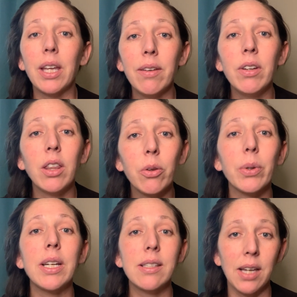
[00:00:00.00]
give it
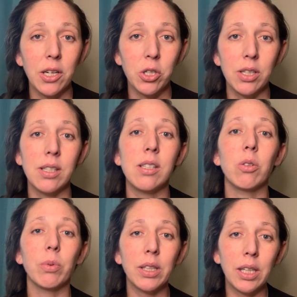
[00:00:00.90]
3 sessions
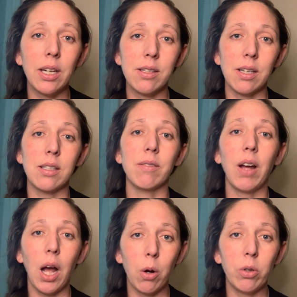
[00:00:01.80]
to really get a sense of
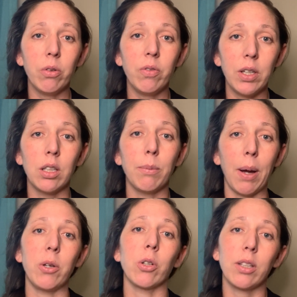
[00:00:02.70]
how you feel
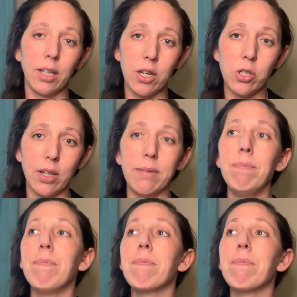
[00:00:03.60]
about your clinician.